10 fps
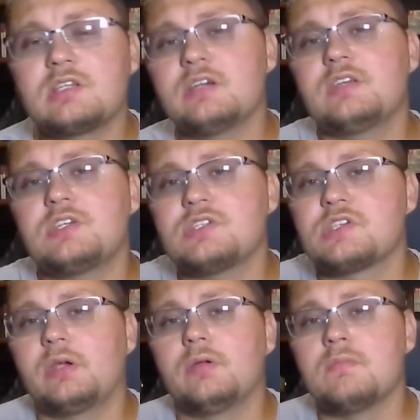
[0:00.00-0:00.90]

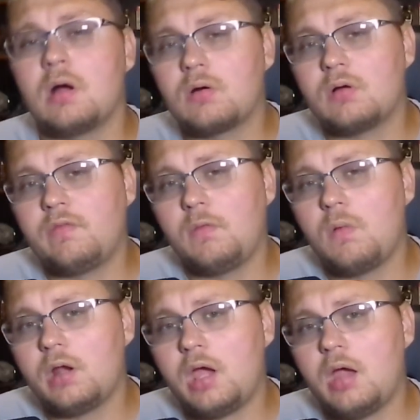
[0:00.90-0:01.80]
Salutations and good morrow
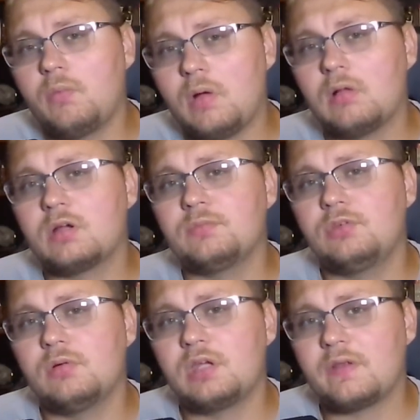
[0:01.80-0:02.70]
everyone and welcome
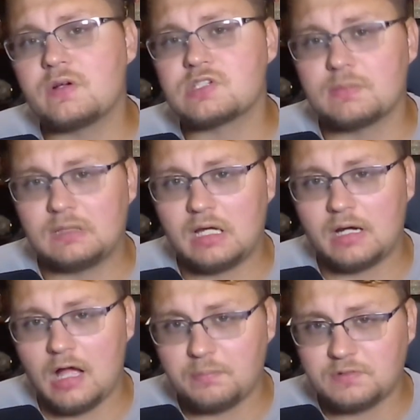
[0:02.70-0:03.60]
to another
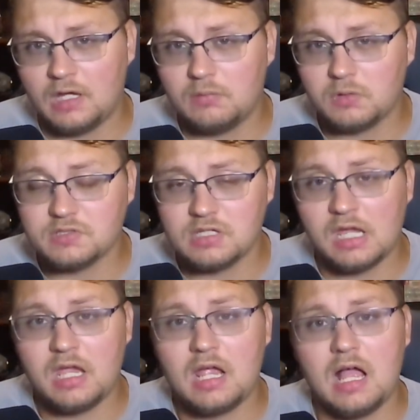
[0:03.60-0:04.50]
Simalot update where
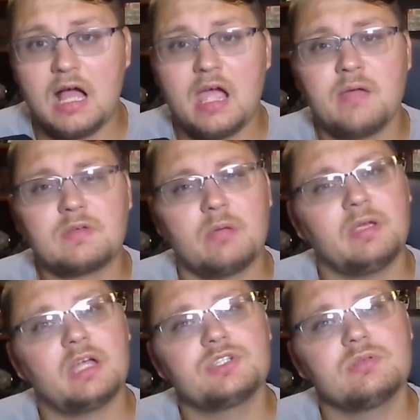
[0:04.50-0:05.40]
today I am
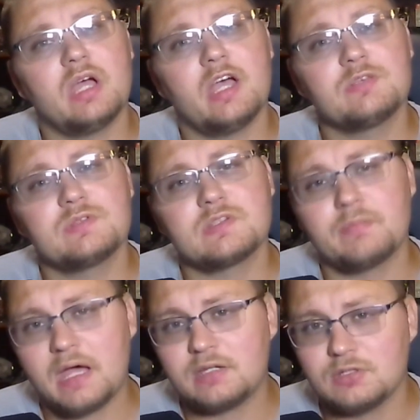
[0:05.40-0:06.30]
coming at you guys with
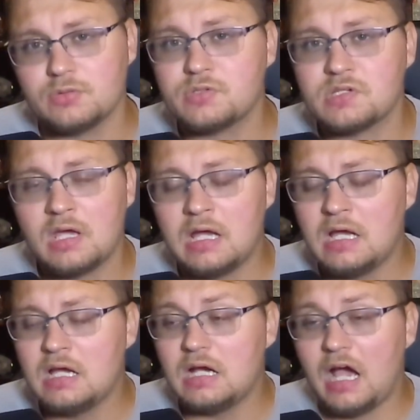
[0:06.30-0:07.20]
some bad news.
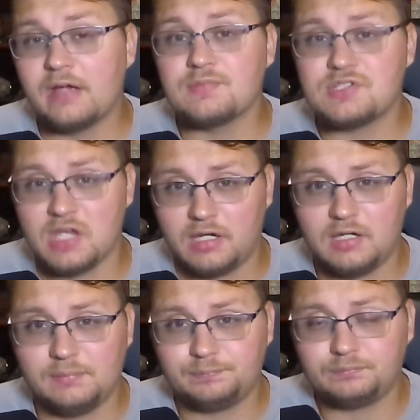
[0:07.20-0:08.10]
I am
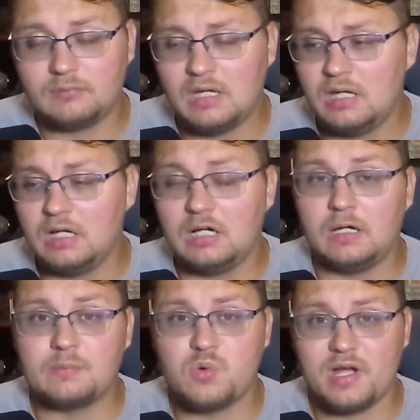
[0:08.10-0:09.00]
sick.
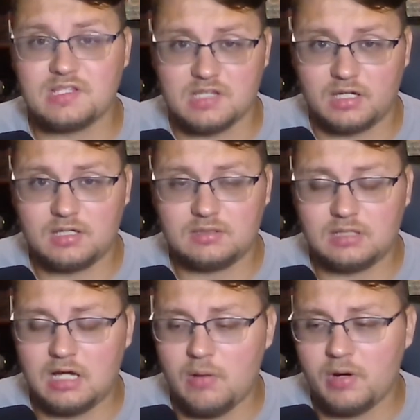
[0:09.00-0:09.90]
I am quite sick.
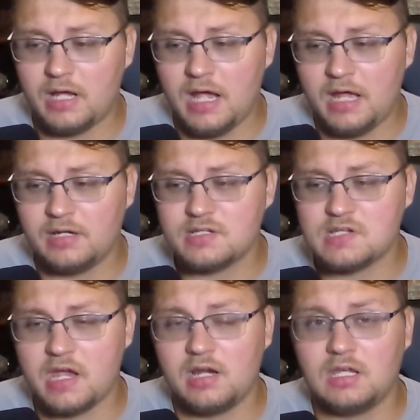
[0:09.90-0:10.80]
I went ahead and
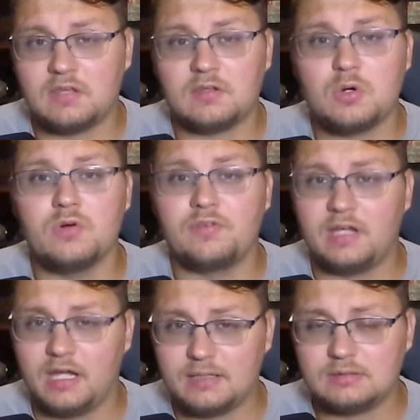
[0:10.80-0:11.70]
decided to get the coof
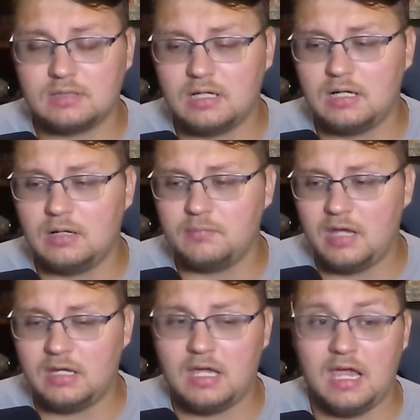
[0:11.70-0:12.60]
again, um,
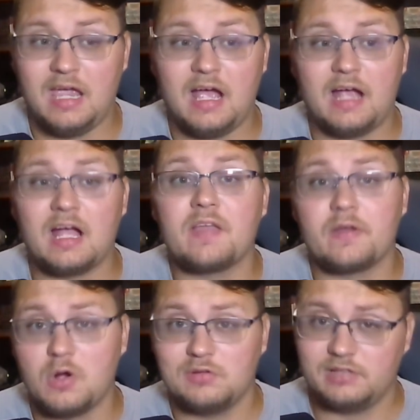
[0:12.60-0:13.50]
aka I got
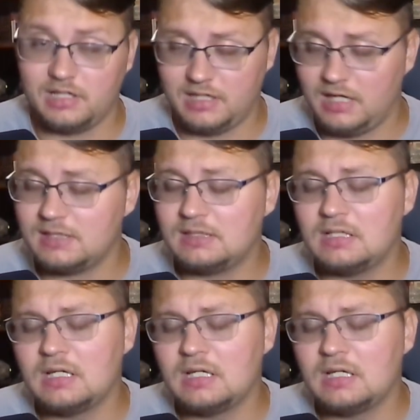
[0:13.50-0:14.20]
the COVID again.